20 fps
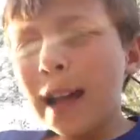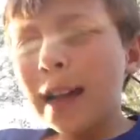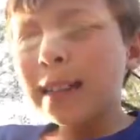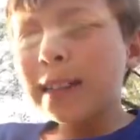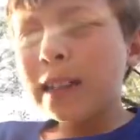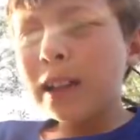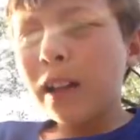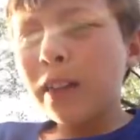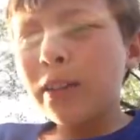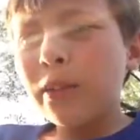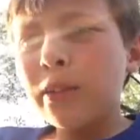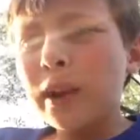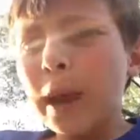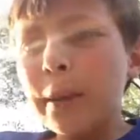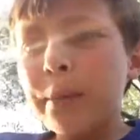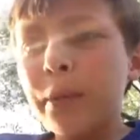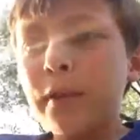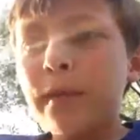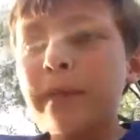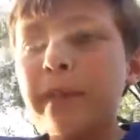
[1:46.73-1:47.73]
I did on the
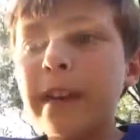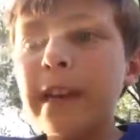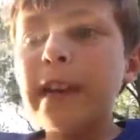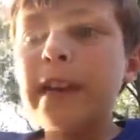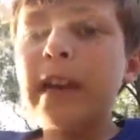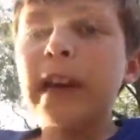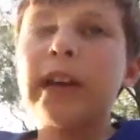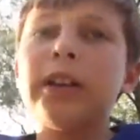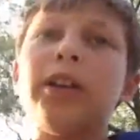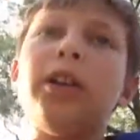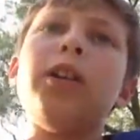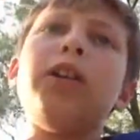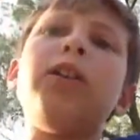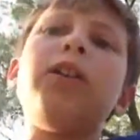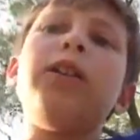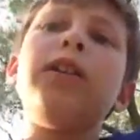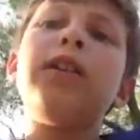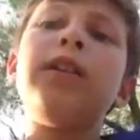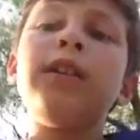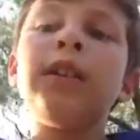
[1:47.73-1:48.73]
Rainbow Flick. I
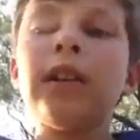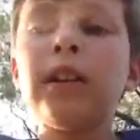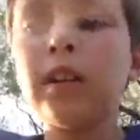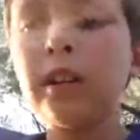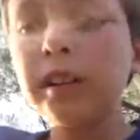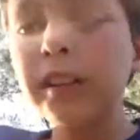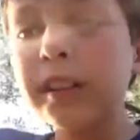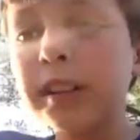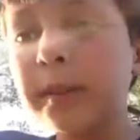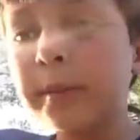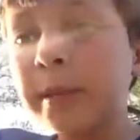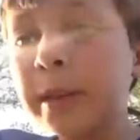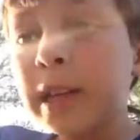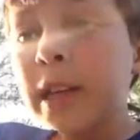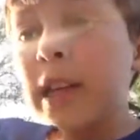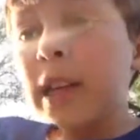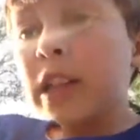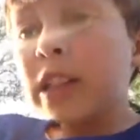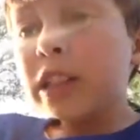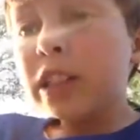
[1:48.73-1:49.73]
know a lot of them
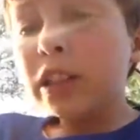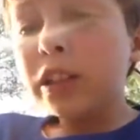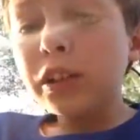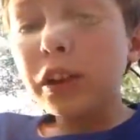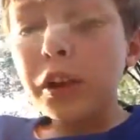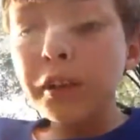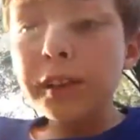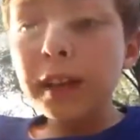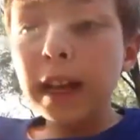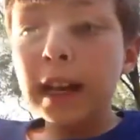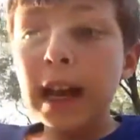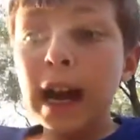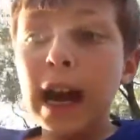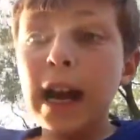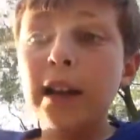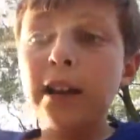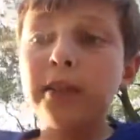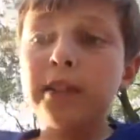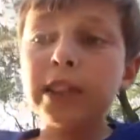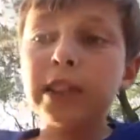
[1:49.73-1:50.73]
didn't go that
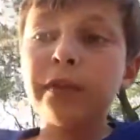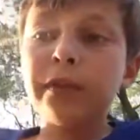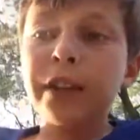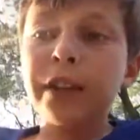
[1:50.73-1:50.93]
high on this